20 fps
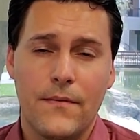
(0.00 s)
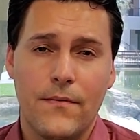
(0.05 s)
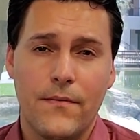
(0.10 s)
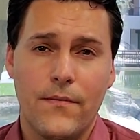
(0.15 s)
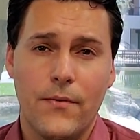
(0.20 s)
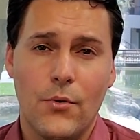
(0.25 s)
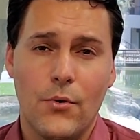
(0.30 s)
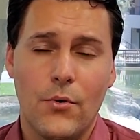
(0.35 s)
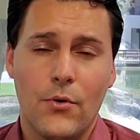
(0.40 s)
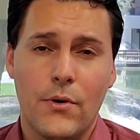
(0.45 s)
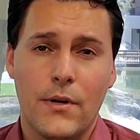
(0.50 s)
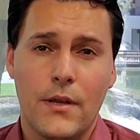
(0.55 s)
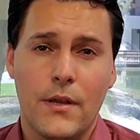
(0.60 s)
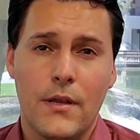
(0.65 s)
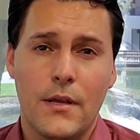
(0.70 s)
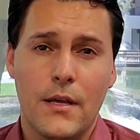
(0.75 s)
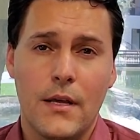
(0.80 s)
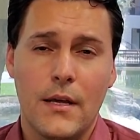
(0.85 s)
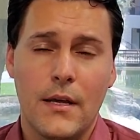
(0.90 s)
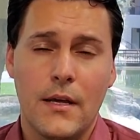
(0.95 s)
for
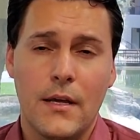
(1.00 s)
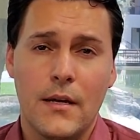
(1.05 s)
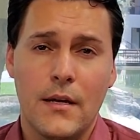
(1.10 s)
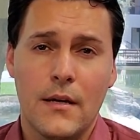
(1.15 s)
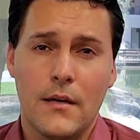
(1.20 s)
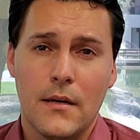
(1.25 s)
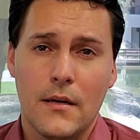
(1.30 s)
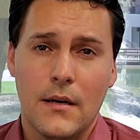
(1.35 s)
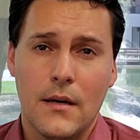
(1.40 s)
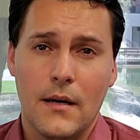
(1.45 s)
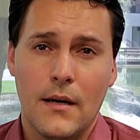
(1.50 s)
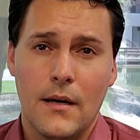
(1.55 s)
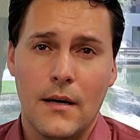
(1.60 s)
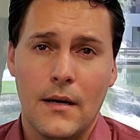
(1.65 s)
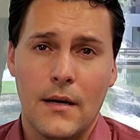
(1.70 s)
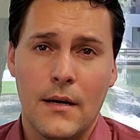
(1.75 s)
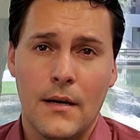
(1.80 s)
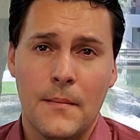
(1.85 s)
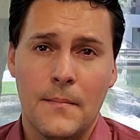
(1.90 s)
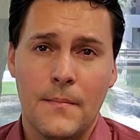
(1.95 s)
the
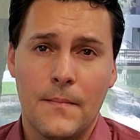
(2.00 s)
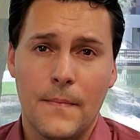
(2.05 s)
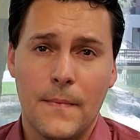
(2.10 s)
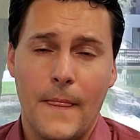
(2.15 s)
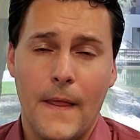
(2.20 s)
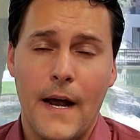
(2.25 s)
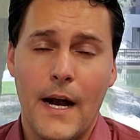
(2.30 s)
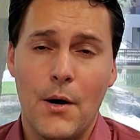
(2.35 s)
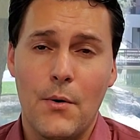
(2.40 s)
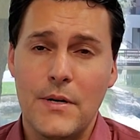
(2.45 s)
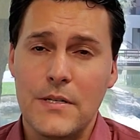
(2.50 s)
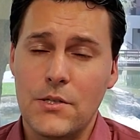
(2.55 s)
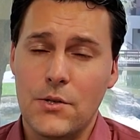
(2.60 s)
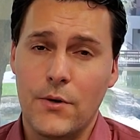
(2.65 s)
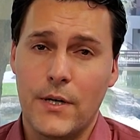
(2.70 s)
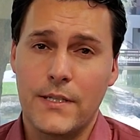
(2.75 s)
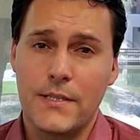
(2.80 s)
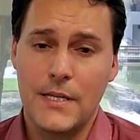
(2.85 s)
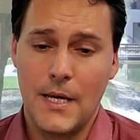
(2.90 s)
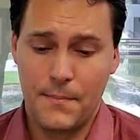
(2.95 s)
IRS to
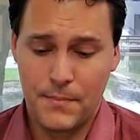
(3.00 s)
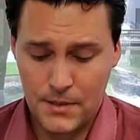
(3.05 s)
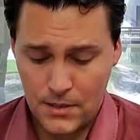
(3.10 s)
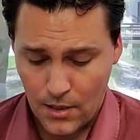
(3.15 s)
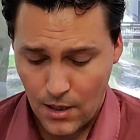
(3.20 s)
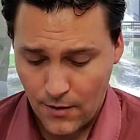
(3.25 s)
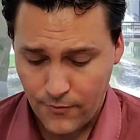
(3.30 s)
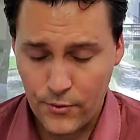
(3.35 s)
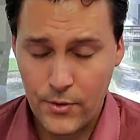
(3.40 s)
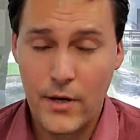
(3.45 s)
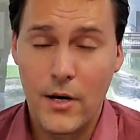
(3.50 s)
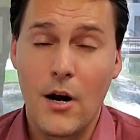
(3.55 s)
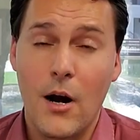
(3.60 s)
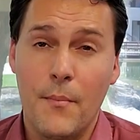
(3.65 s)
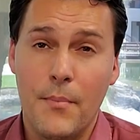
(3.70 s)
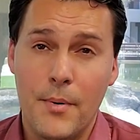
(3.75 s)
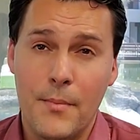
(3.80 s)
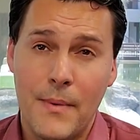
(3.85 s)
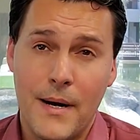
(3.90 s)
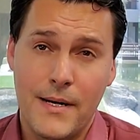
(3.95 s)
accept an offer in
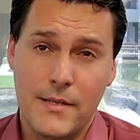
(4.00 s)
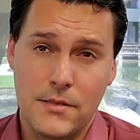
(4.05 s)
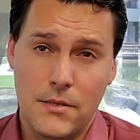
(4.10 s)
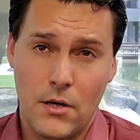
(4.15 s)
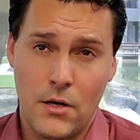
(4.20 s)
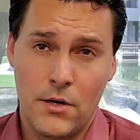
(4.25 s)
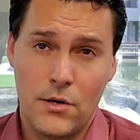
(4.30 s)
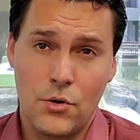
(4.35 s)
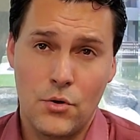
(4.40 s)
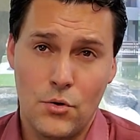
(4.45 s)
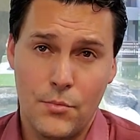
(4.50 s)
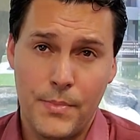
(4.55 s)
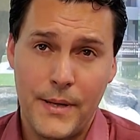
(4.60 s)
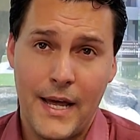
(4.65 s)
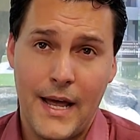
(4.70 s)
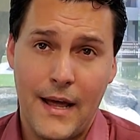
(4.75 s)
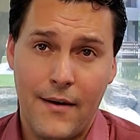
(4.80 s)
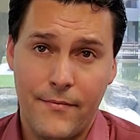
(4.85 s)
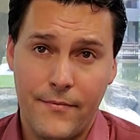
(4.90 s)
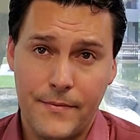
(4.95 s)
compromise on your
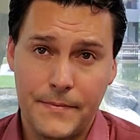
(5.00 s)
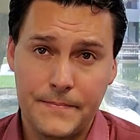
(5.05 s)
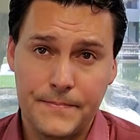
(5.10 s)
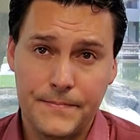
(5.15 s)
behalf.